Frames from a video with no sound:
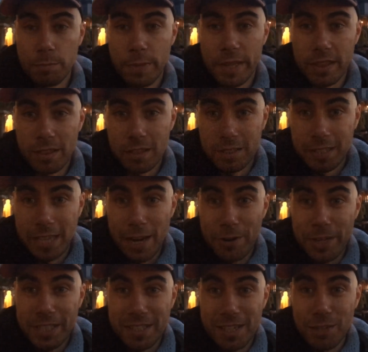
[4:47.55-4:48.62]
But the
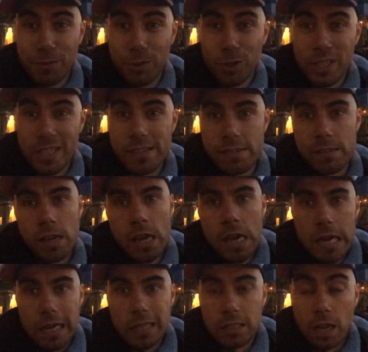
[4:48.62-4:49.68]
scariest thing of all is
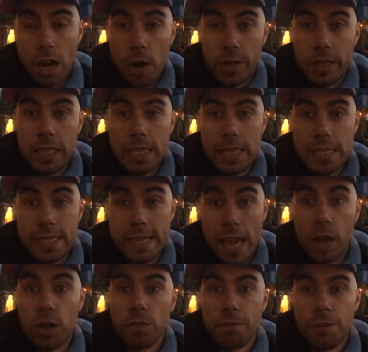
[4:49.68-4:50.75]
it's currently
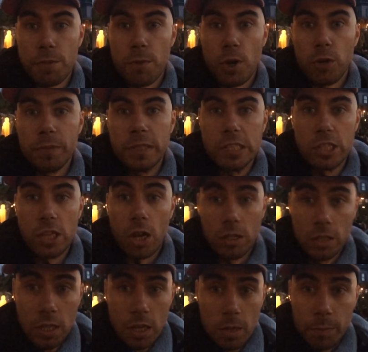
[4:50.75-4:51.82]
down for the moment, so
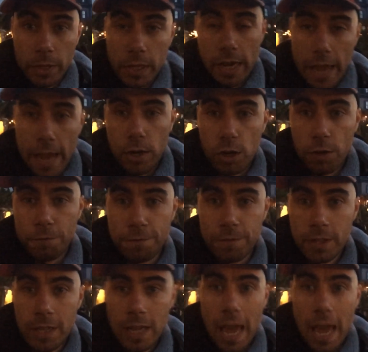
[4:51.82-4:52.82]
I'm gonna head off